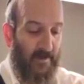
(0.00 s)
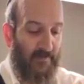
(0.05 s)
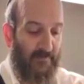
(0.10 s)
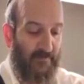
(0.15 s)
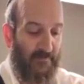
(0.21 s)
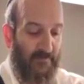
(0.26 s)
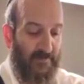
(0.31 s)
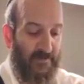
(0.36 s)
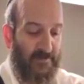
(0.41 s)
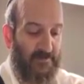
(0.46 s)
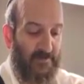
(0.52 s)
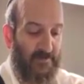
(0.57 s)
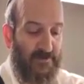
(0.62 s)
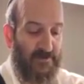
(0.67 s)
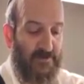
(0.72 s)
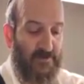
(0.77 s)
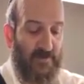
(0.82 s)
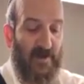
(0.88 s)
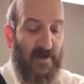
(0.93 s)
And from this
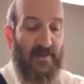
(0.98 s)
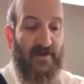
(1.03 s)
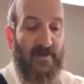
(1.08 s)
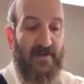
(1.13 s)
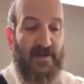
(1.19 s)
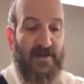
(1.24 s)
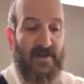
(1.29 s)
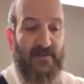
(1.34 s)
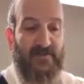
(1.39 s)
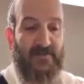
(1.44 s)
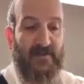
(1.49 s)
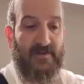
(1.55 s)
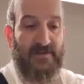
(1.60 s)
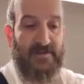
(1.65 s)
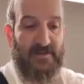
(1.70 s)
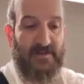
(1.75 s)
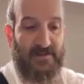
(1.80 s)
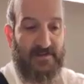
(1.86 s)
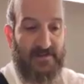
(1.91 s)
spirituality gives it
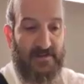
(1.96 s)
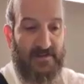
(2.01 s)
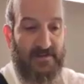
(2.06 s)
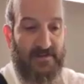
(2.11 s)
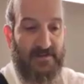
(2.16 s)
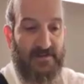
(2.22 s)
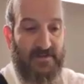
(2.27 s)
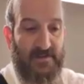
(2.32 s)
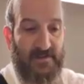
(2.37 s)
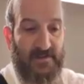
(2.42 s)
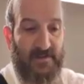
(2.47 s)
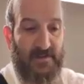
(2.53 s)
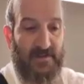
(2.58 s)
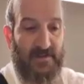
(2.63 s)
existence.